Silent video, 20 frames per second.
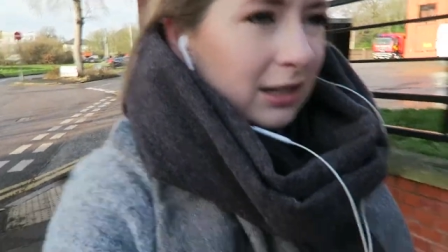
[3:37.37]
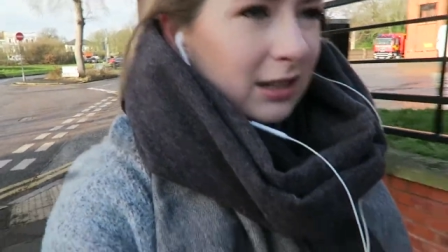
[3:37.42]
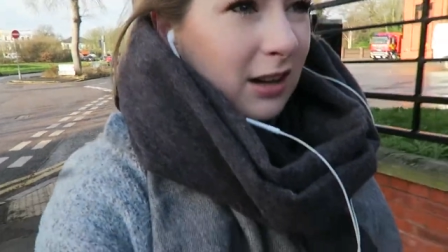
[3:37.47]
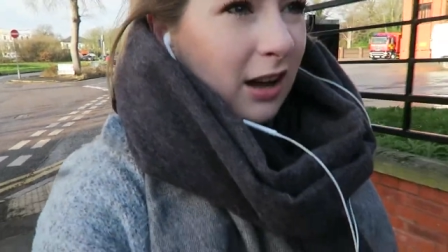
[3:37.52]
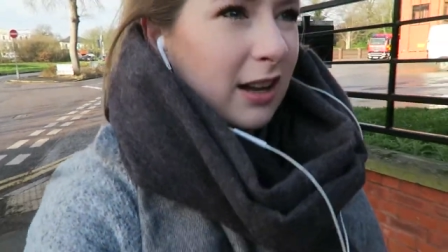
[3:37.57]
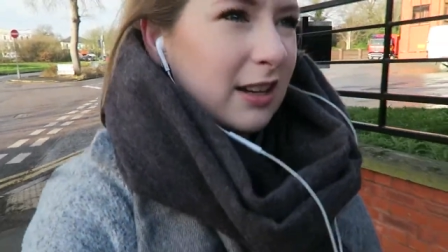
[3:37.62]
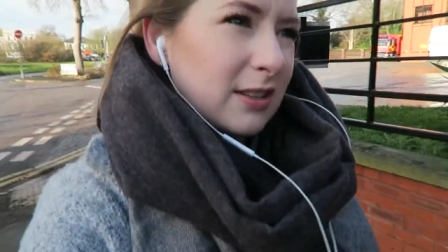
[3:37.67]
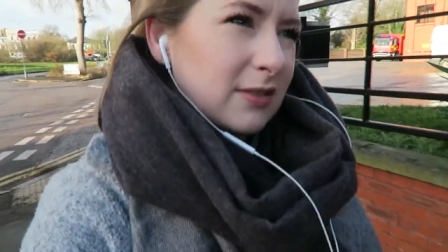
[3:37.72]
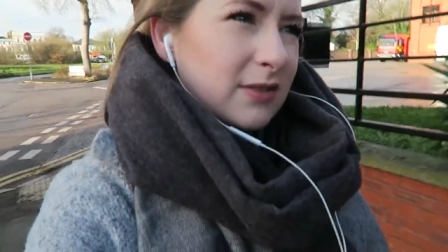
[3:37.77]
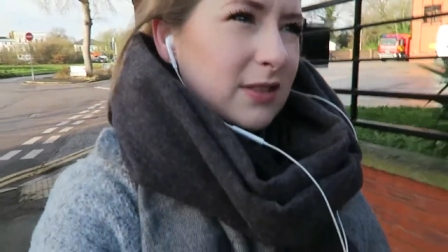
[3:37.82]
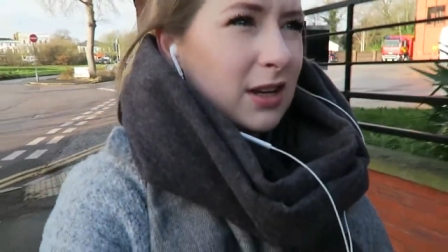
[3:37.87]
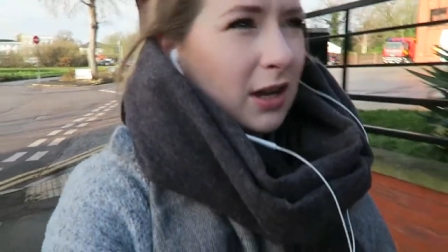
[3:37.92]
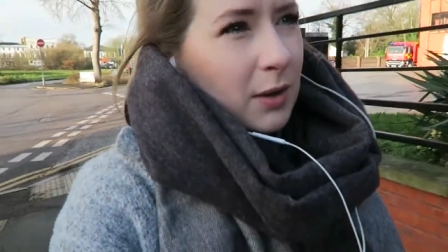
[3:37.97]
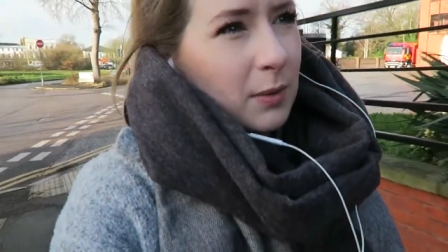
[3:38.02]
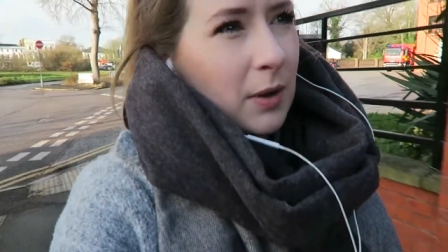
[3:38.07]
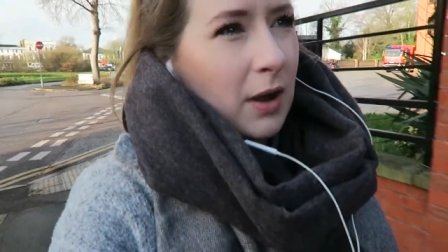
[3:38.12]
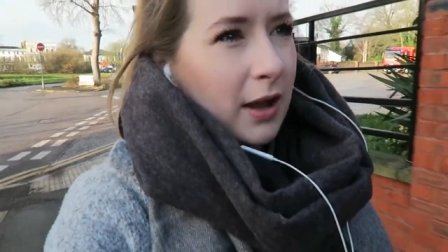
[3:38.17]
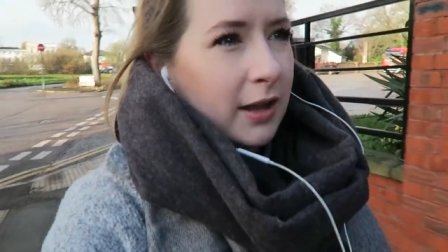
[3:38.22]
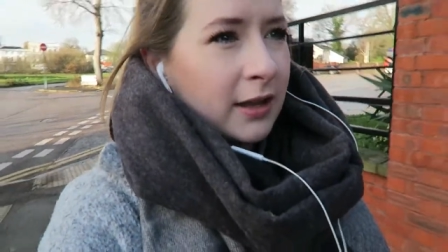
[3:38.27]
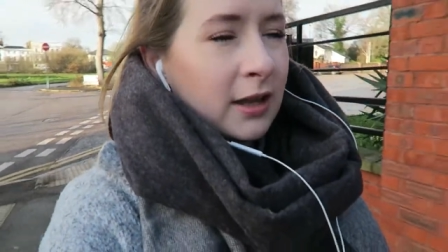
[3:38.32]
Kind of
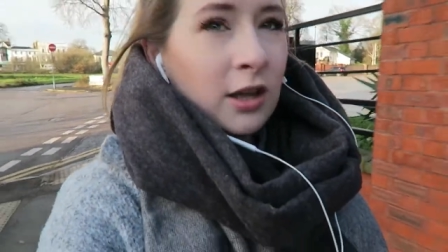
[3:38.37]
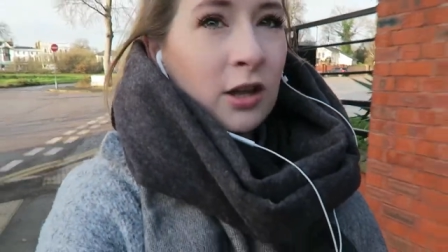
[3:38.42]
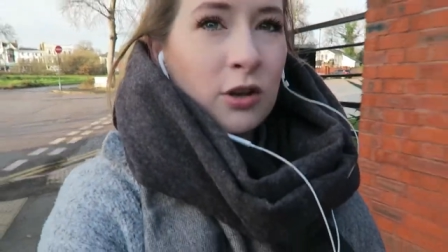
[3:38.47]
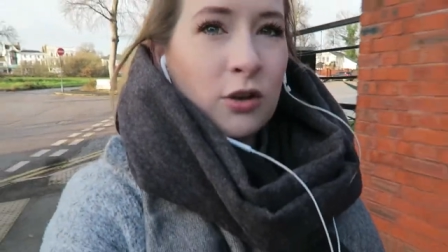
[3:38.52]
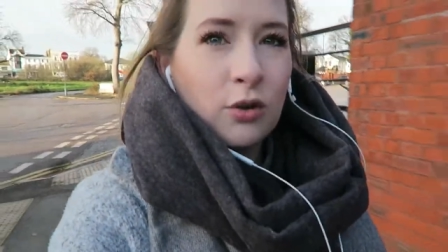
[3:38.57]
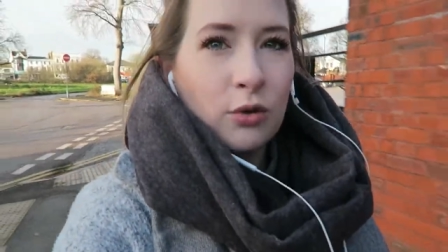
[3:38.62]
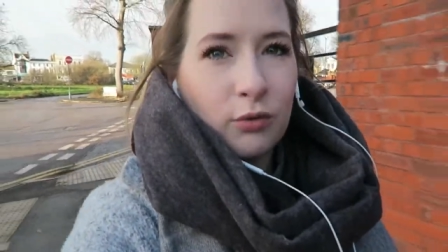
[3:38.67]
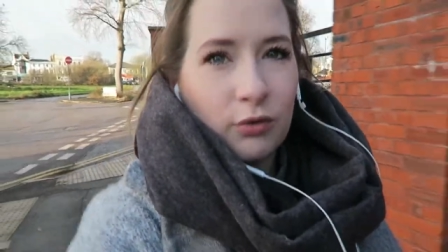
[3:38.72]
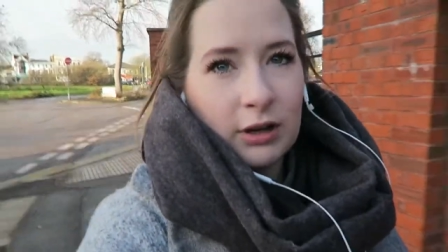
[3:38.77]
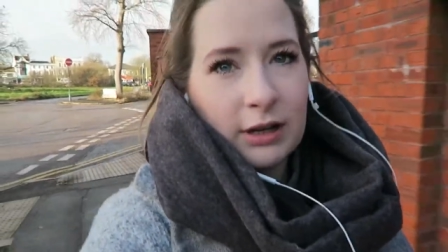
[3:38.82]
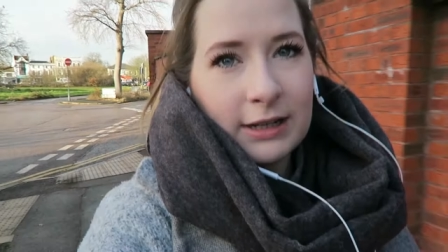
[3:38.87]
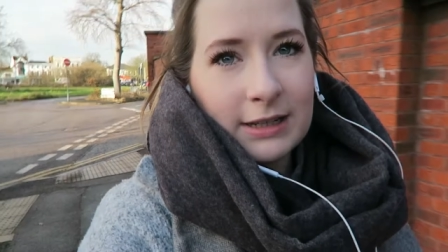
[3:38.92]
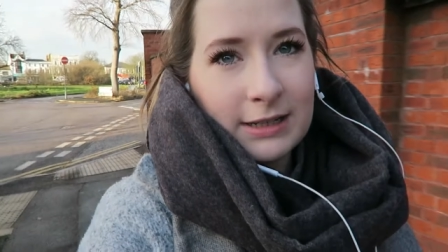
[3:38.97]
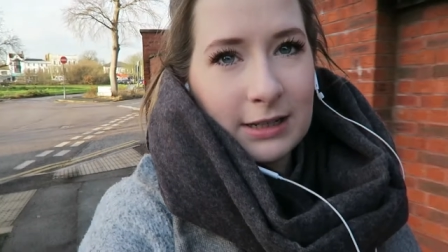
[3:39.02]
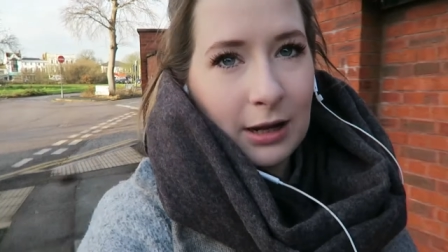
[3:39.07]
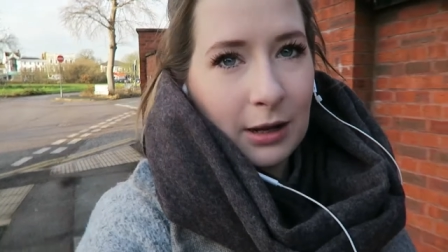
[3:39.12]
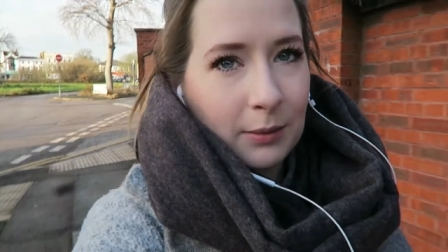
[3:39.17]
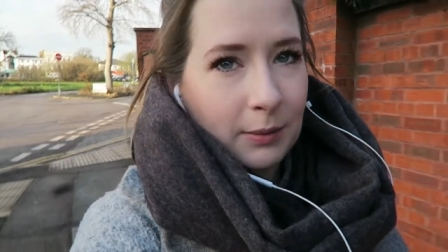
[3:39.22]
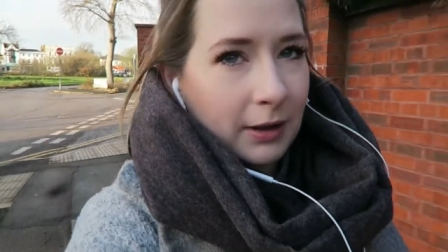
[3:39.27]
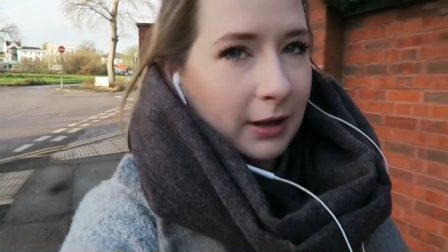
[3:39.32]
DIY, not really
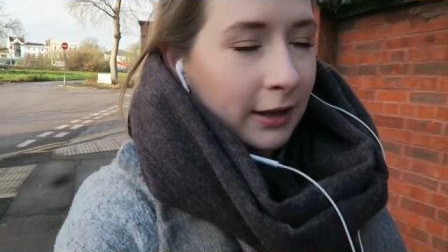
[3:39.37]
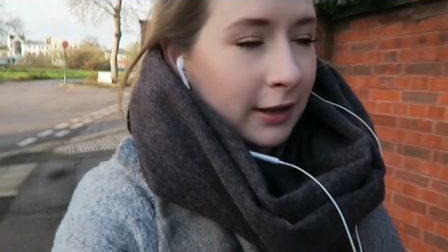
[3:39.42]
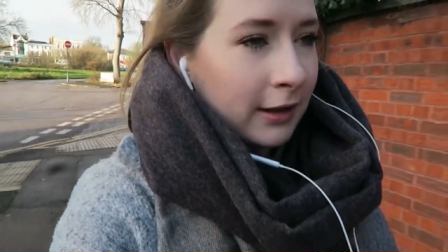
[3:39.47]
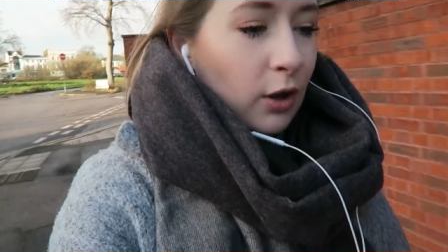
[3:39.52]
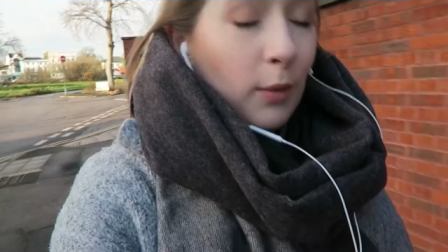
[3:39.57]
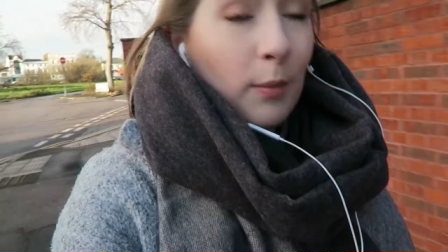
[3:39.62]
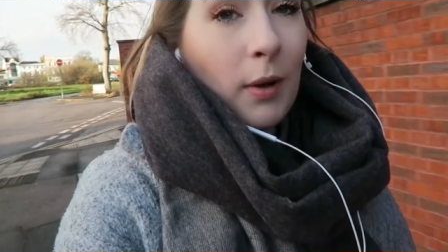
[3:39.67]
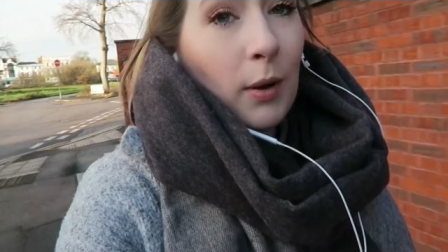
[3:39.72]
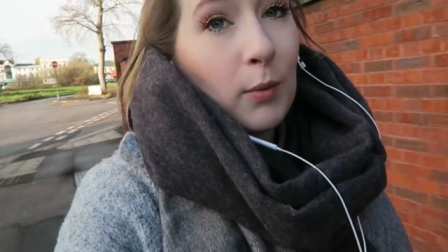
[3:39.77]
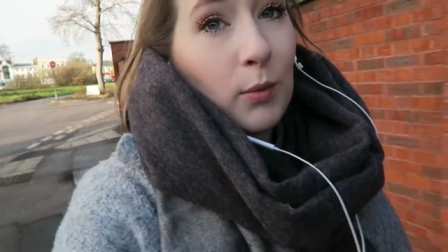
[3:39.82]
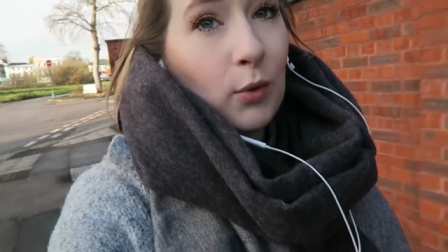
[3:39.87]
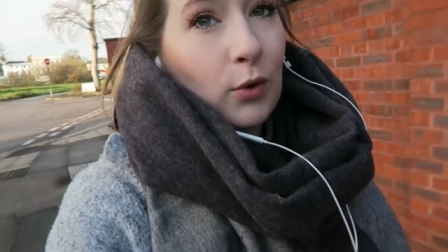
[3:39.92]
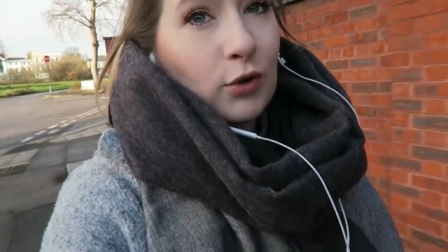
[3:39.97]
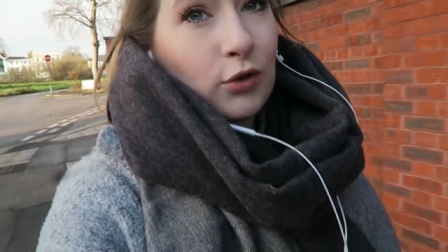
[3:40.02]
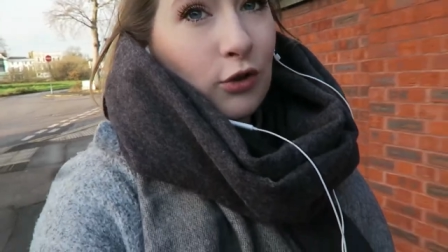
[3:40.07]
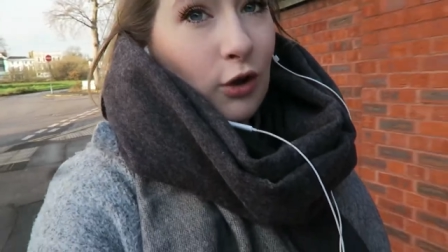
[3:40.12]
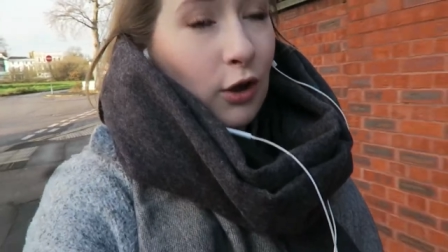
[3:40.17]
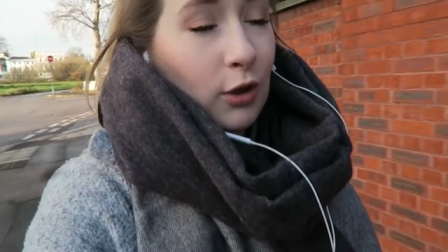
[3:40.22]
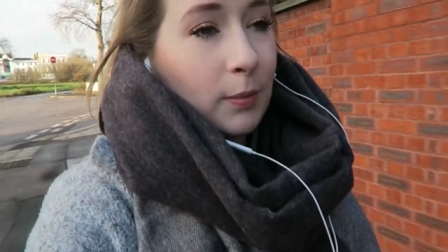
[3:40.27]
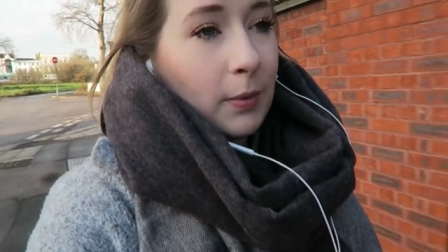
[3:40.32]
DIY, on my
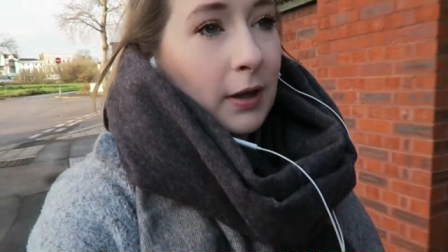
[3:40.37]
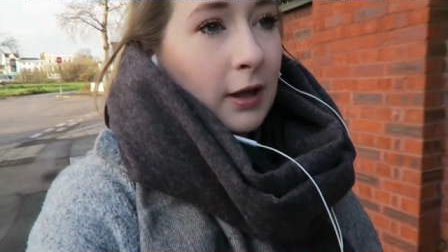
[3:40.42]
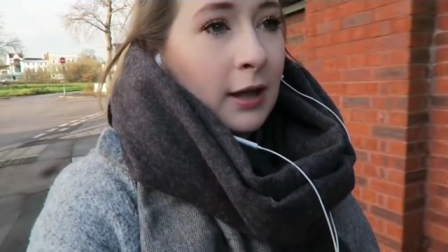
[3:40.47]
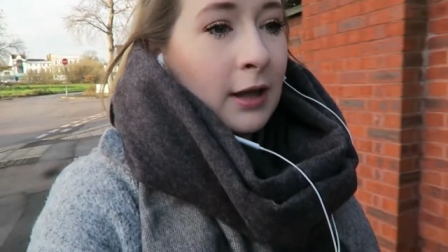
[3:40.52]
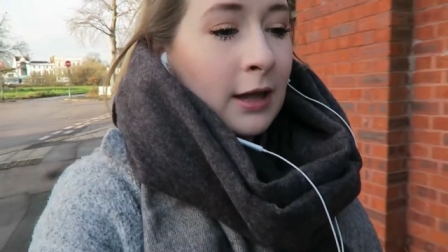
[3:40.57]
wardrobe.